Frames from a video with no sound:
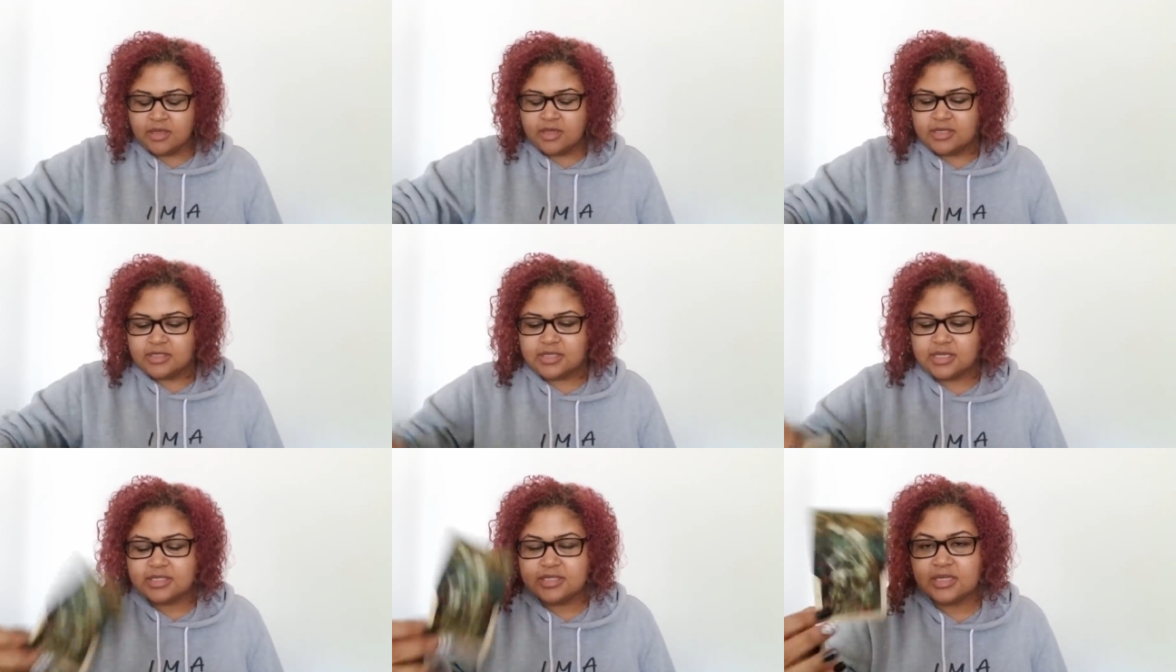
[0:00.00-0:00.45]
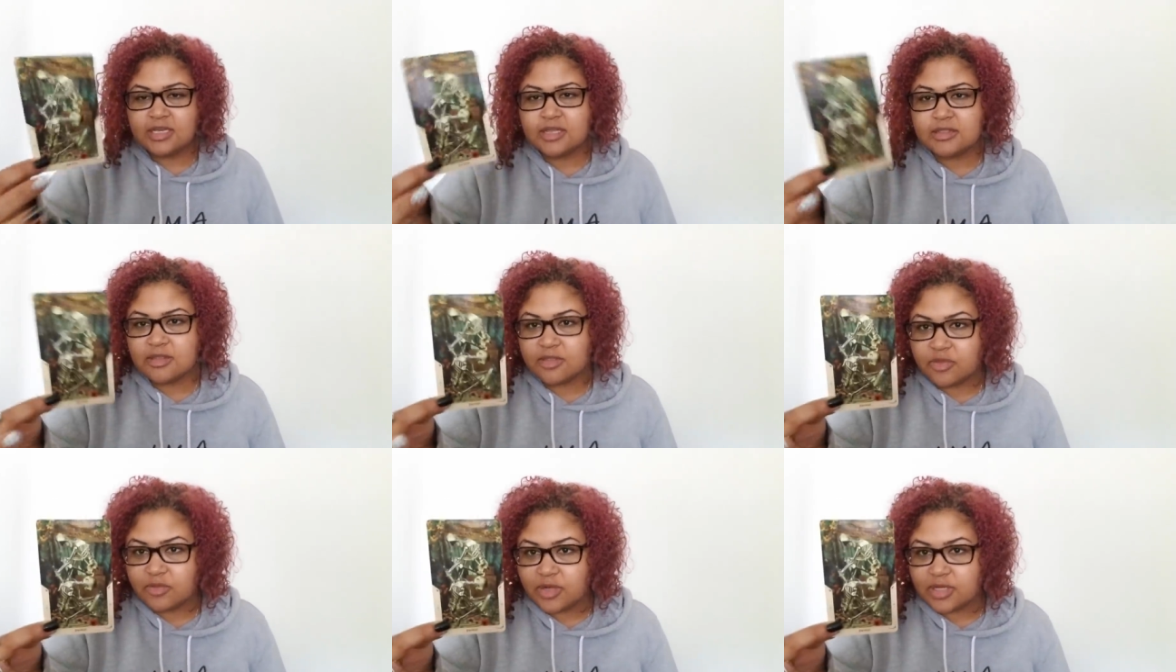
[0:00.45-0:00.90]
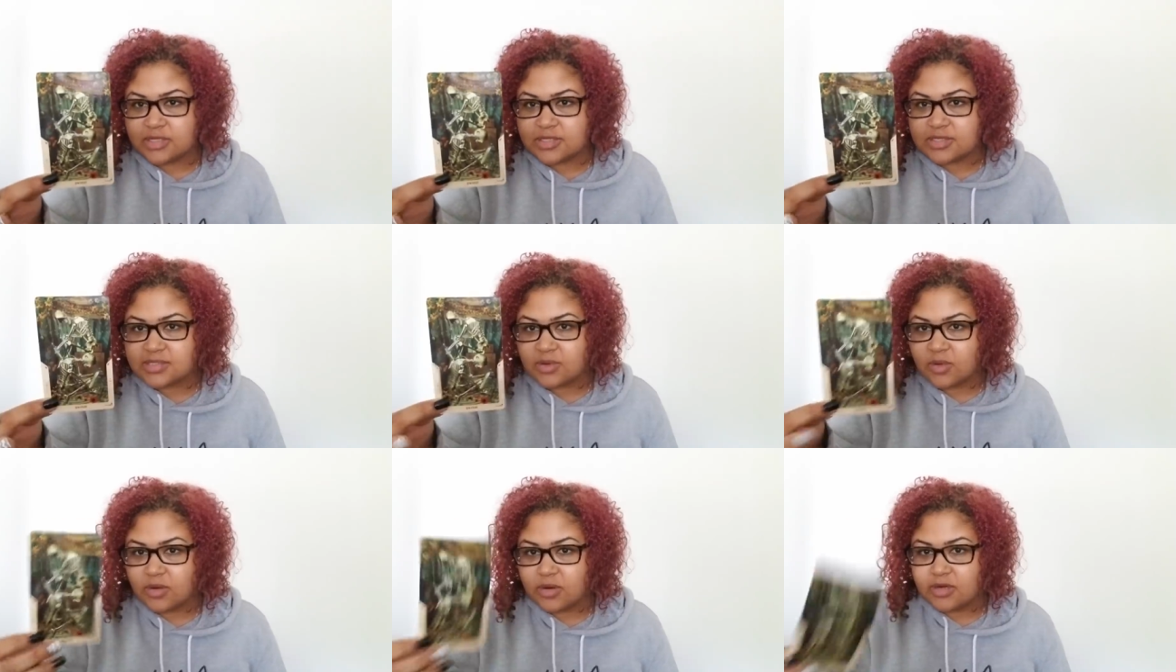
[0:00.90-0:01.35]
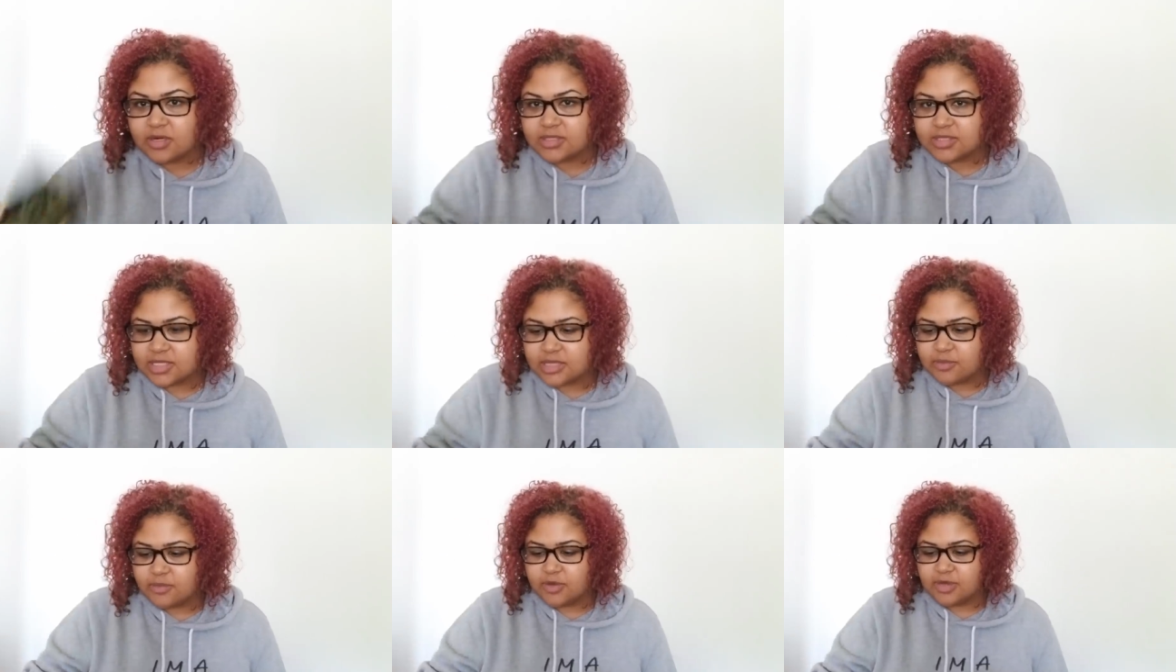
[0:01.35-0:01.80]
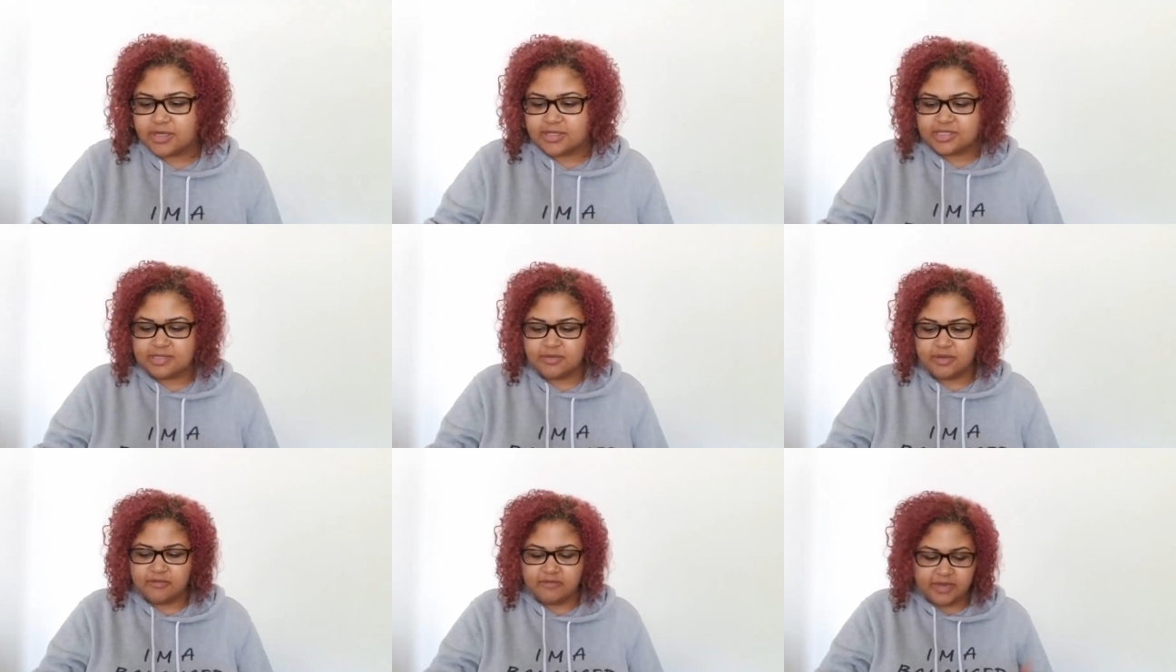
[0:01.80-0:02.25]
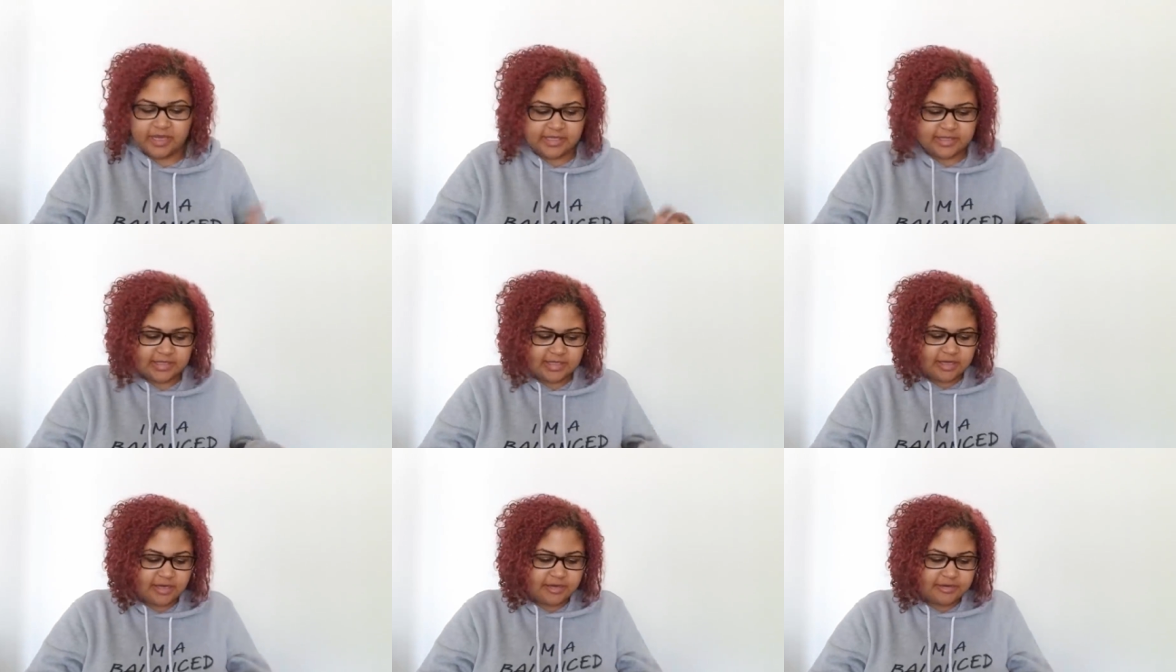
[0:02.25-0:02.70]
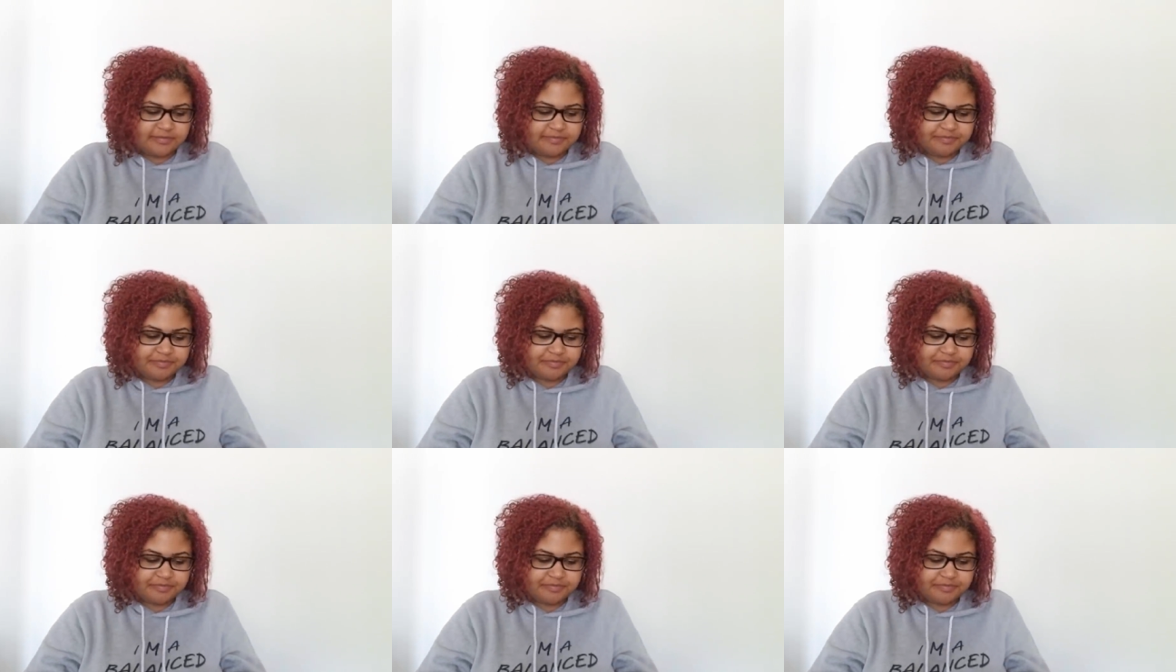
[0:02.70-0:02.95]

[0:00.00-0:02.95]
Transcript: So let's look at the three of swords and then we'll get some advice here.